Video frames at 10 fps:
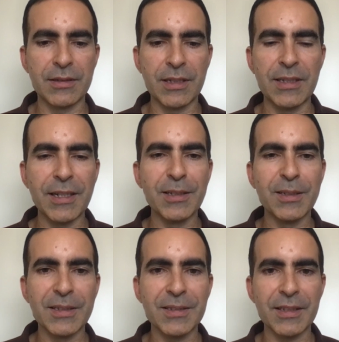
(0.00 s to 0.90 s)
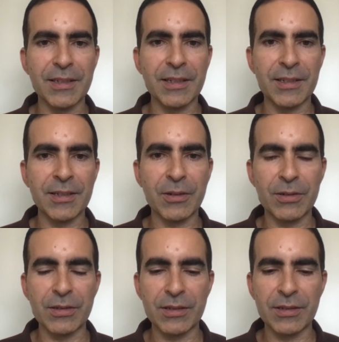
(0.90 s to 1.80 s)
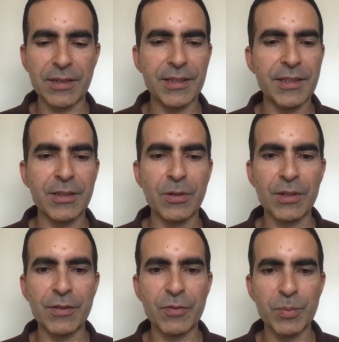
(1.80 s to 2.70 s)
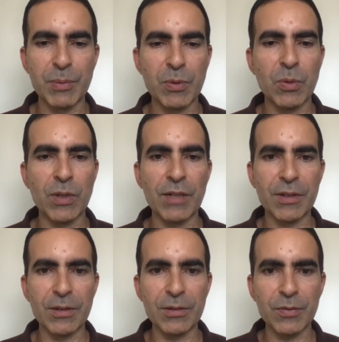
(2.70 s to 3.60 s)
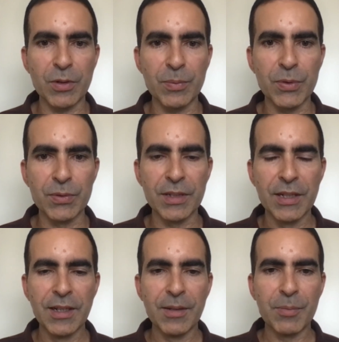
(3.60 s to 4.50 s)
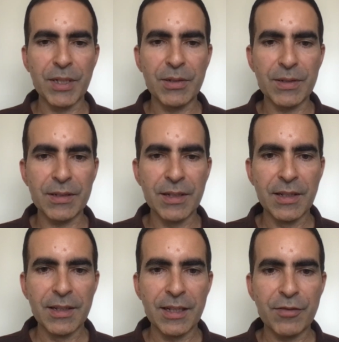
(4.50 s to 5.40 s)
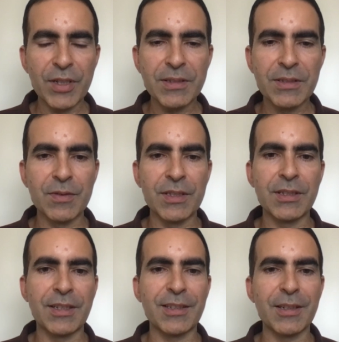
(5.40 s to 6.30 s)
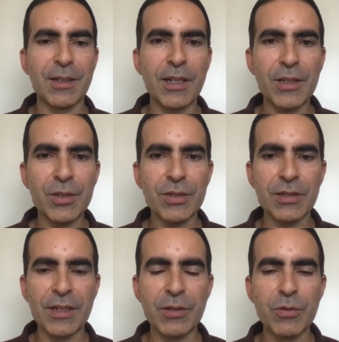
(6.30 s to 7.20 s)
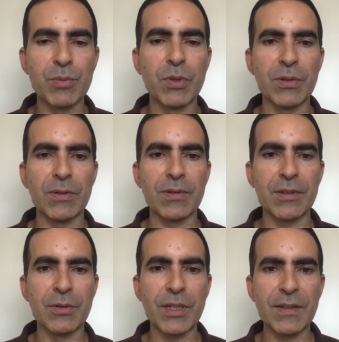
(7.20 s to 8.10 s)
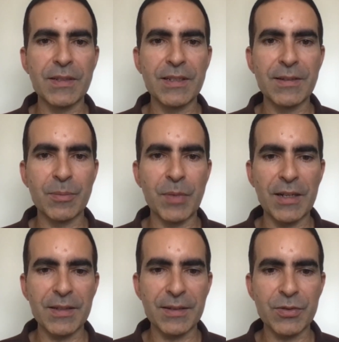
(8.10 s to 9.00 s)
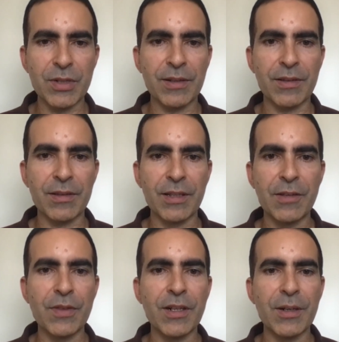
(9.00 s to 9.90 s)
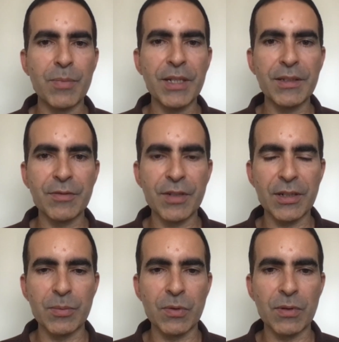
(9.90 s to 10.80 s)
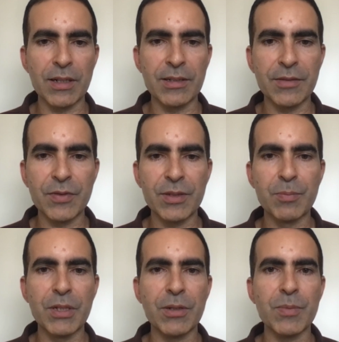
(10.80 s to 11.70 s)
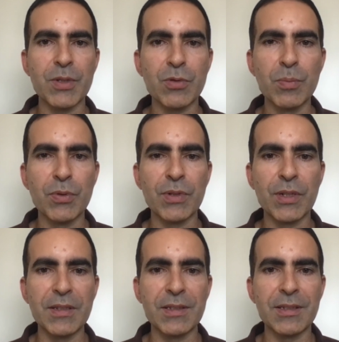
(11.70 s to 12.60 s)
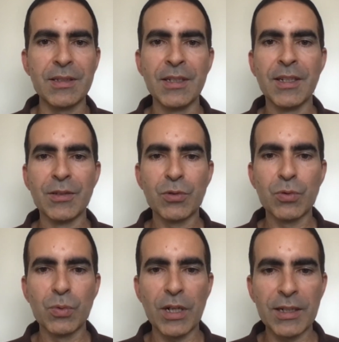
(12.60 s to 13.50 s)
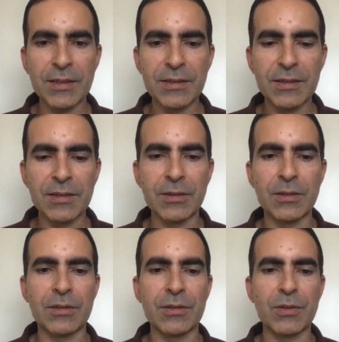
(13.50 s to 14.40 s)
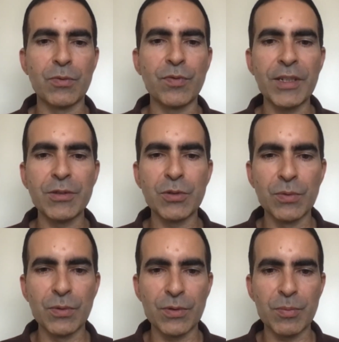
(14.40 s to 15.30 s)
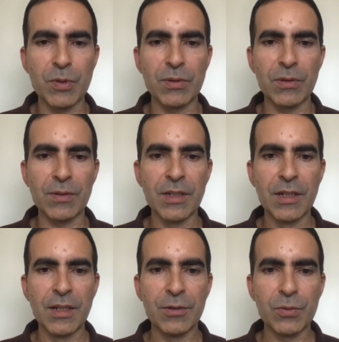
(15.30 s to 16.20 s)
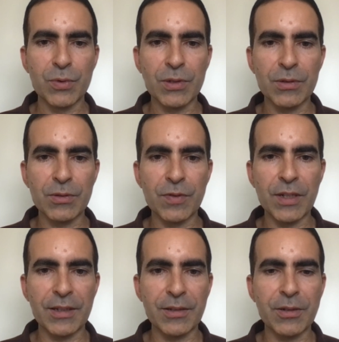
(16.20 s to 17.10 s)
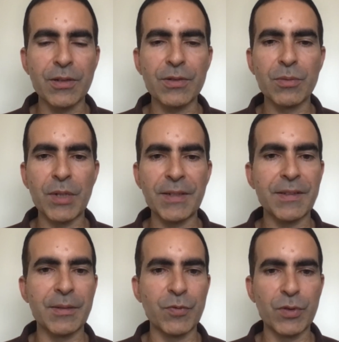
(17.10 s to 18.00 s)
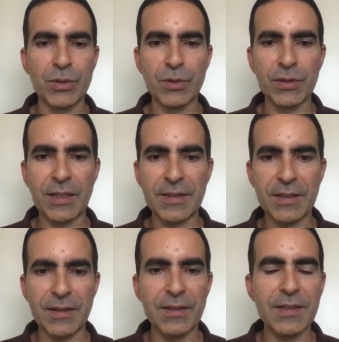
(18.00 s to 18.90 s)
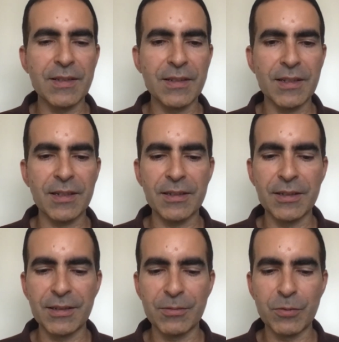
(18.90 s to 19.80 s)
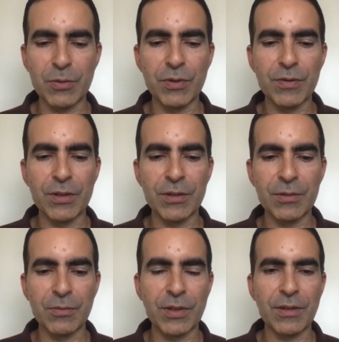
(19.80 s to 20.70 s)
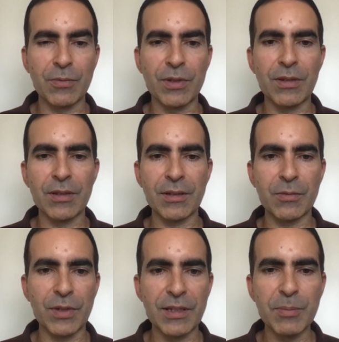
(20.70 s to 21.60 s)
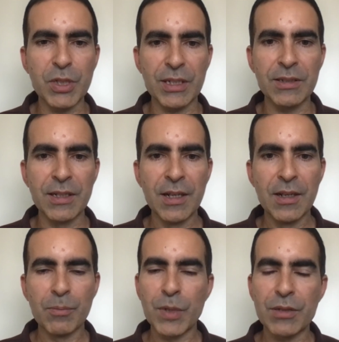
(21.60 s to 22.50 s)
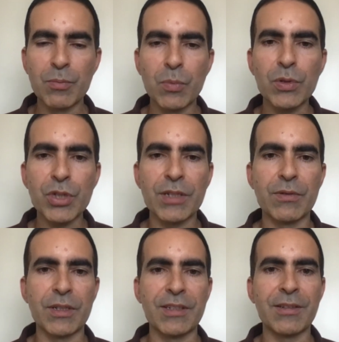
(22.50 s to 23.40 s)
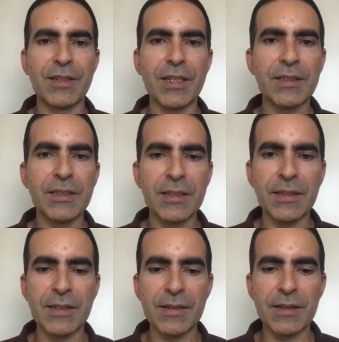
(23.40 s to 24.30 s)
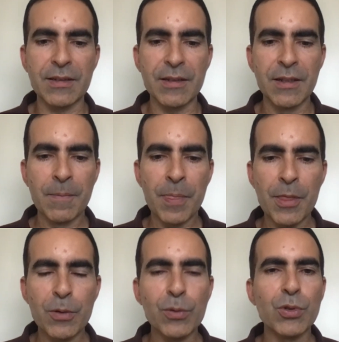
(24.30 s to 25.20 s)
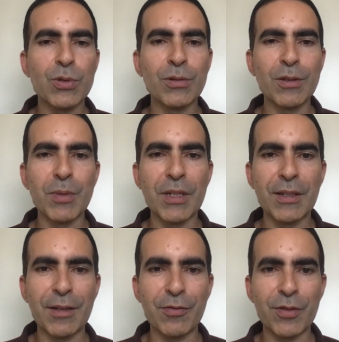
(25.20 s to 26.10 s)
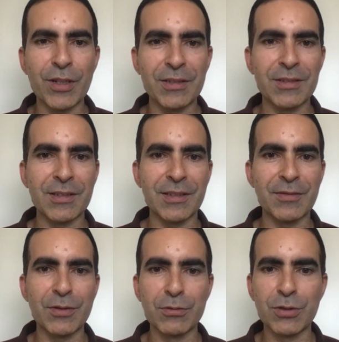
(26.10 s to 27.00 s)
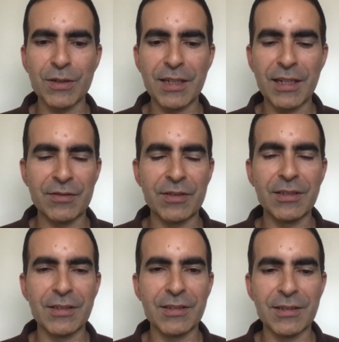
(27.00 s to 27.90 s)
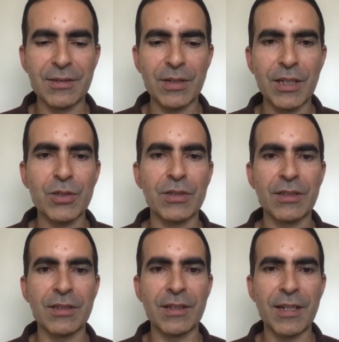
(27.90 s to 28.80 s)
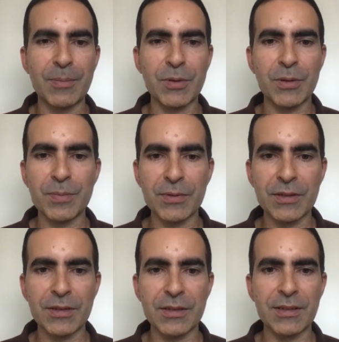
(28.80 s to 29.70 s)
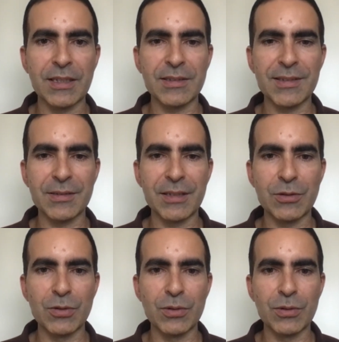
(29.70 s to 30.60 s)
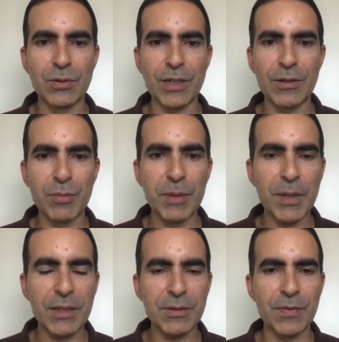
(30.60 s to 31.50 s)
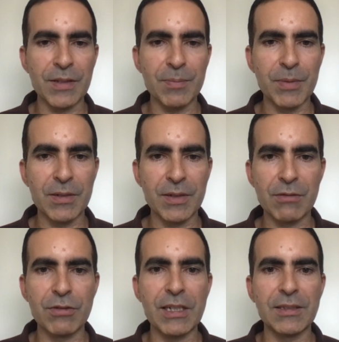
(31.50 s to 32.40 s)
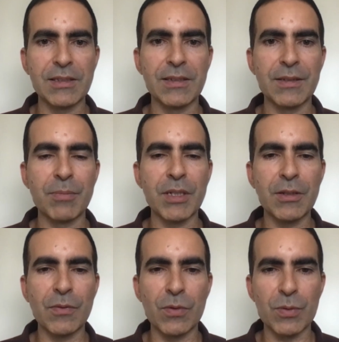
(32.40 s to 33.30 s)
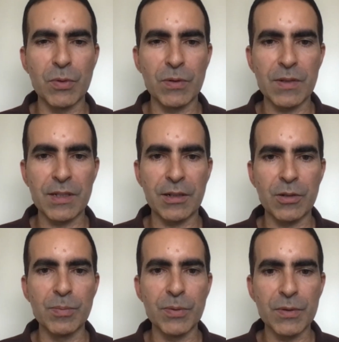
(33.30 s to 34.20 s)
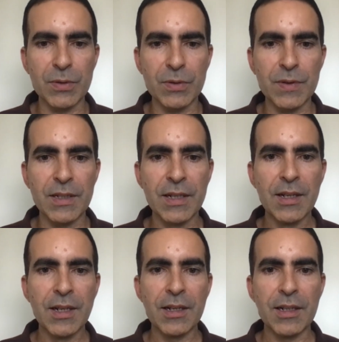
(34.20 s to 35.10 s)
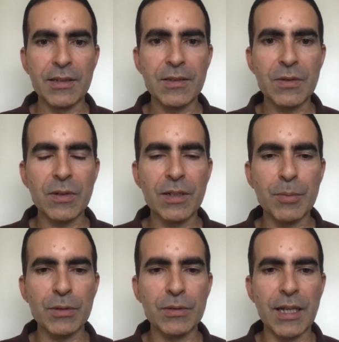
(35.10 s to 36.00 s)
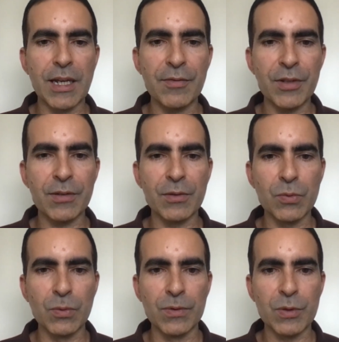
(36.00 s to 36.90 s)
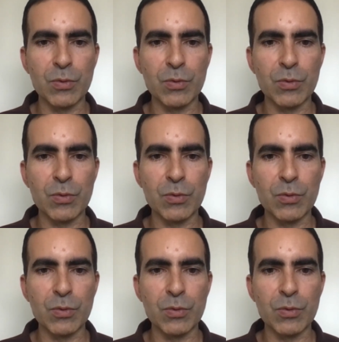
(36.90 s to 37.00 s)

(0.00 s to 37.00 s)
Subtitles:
elitist AI, or AI only for people who have a lot of compute, because effectively, large language models, you can see them as a strength if they are made available, and if it becomes super easy to add or to fine-tune those models to sort of customize them for your task. And this is exactly what we've done with DeepChain. But more generally, the idea is that no, you should not be afraid if you just have an internet connection and a laptop that you cannot be part of this, because the reality is many of those models are open source. And it's all about having the tools